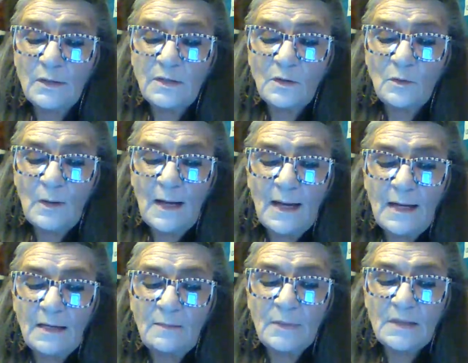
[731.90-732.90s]

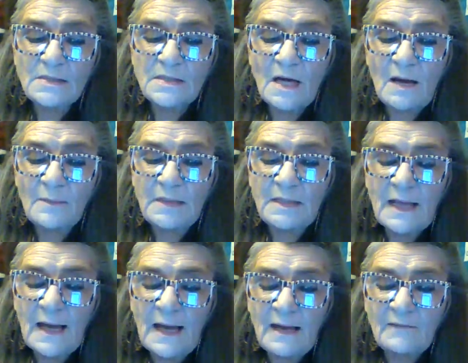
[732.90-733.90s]
away, but Tommy and
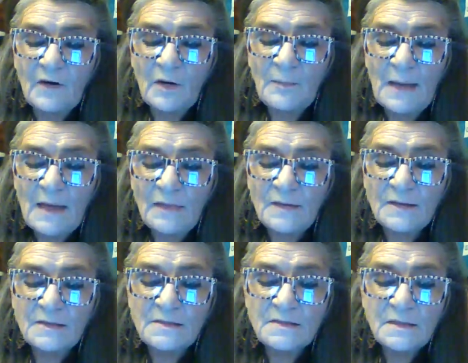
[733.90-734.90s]
I have our
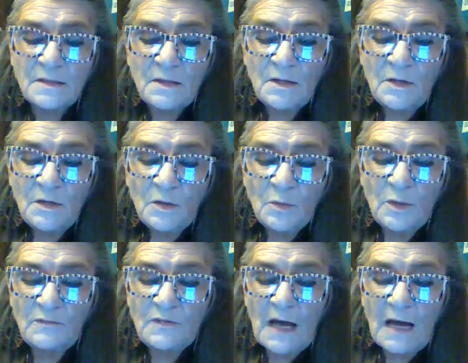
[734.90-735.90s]
methods.
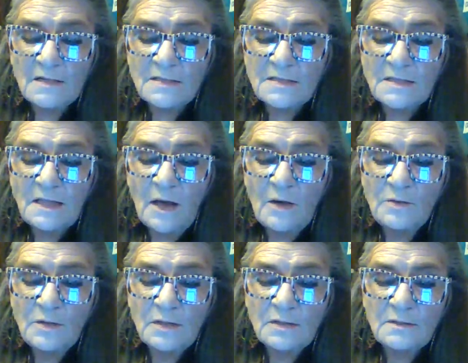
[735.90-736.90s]
We've got a
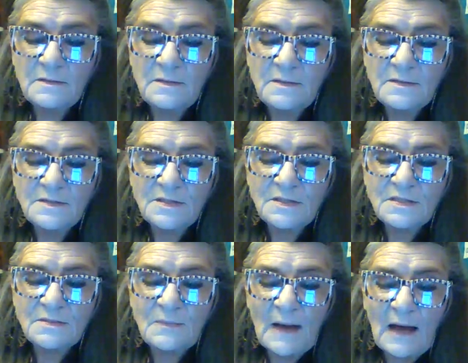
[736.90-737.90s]
slogan, she
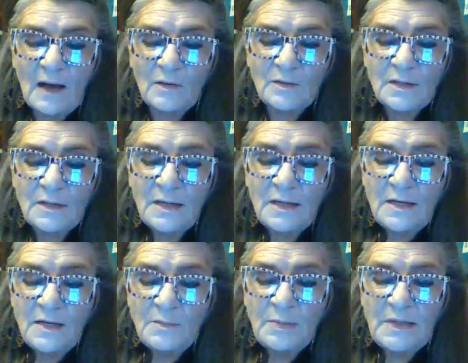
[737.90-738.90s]
smiled.
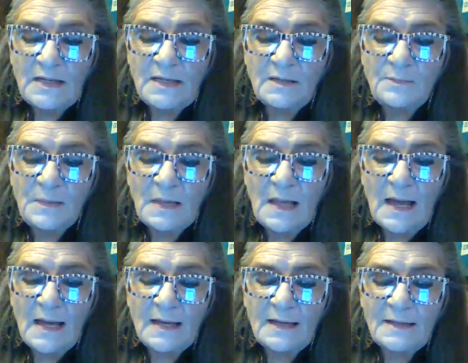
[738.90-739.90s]
Penny
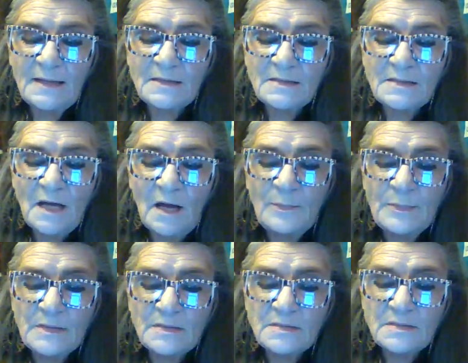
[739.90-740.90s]
plain and
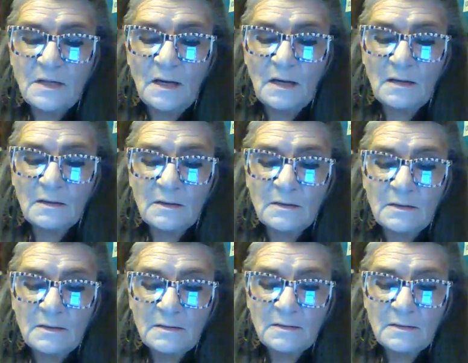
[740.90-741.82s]
Tuppence colored.